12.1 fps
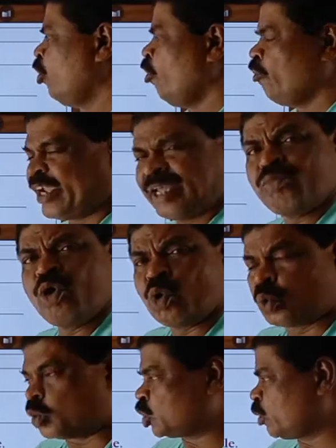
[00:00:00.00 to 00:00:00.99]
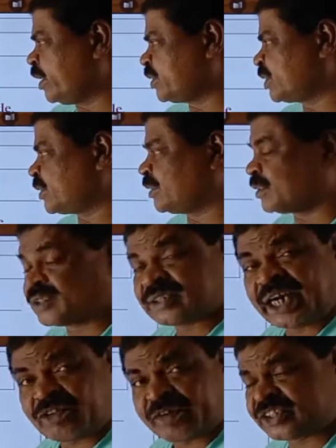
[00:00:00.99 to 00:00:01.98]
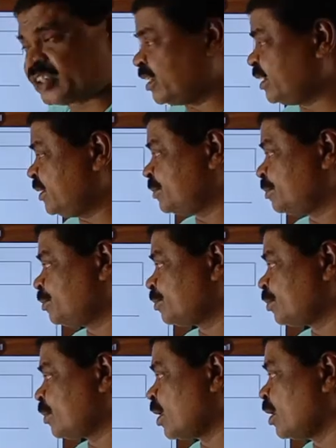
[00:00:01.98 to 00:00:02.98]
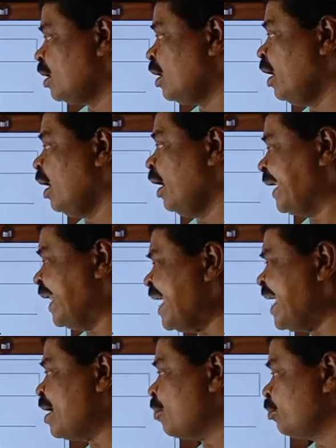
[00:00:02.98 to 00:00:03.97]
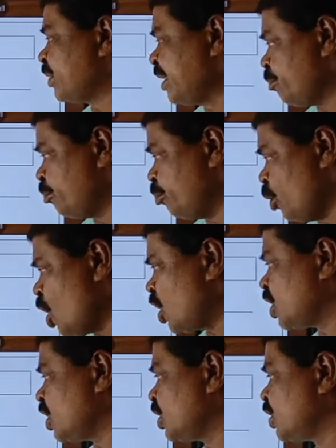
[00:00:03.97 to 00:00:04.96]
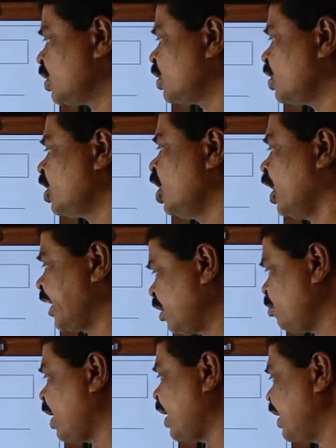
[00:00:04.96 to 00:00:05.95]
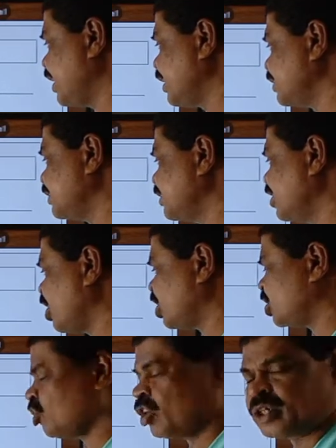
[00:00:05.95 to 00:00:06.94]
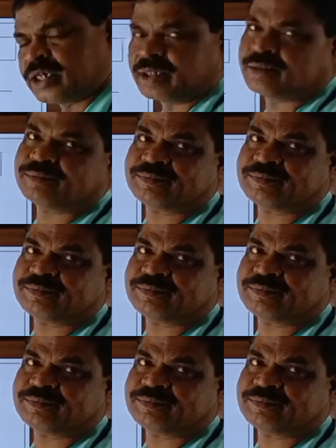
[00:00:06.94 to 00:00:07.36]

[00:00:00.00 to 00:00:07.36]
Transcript: we can move towards third question. Name the book written by Aristotle.